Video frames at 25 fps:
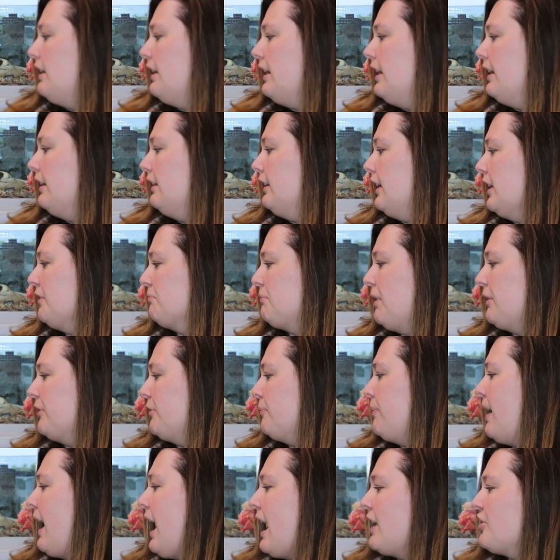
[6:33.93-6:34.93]
and like my
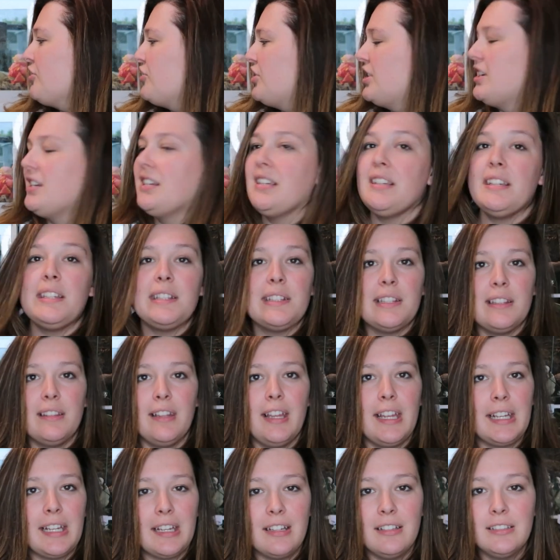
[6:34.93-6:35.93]
rapaches and
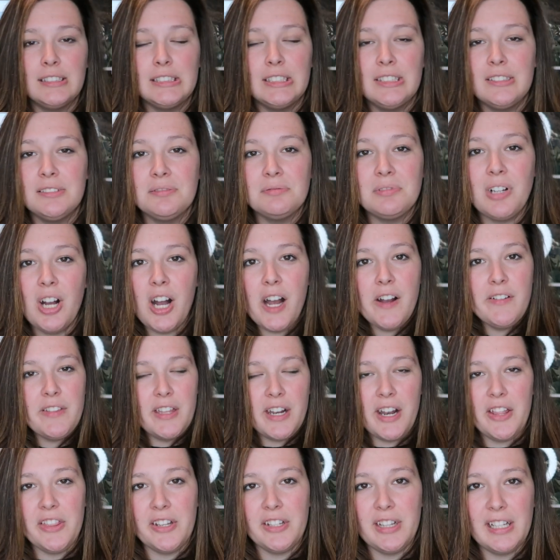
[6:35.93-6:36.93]
like all
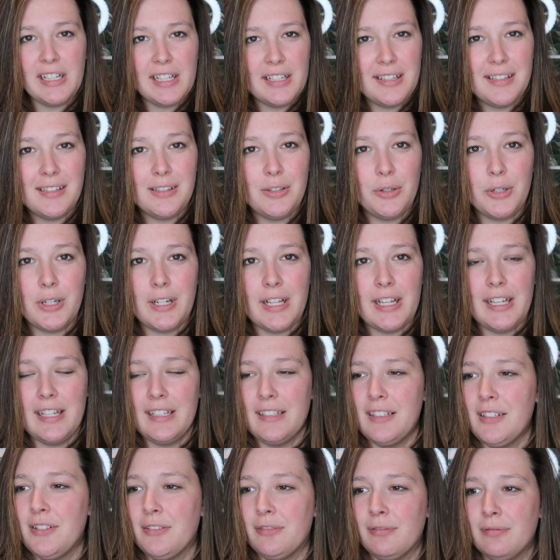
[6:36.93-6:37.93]
that other like
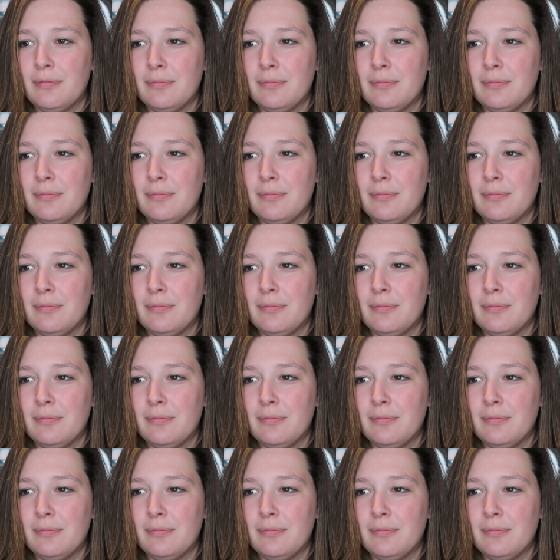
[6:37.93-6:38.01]
assorted